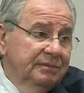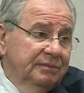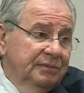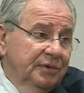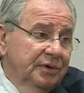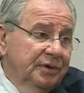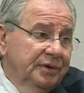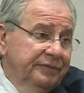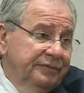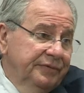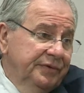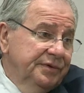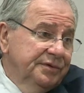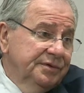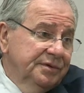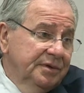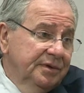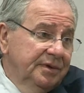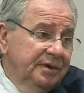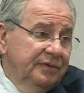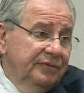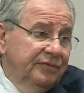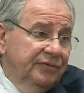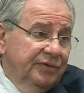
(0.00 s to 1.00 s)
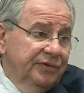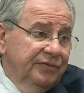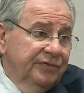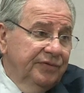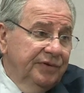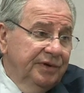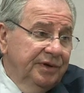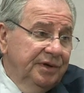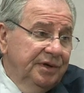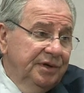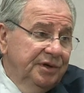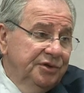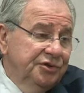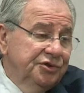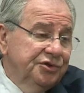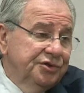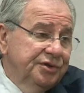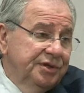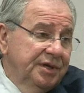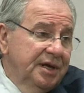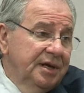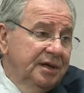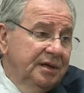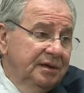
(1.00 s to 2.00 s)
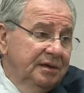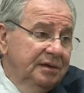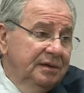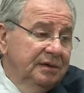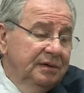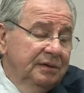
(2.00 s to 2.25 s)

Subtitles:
obviously for each state,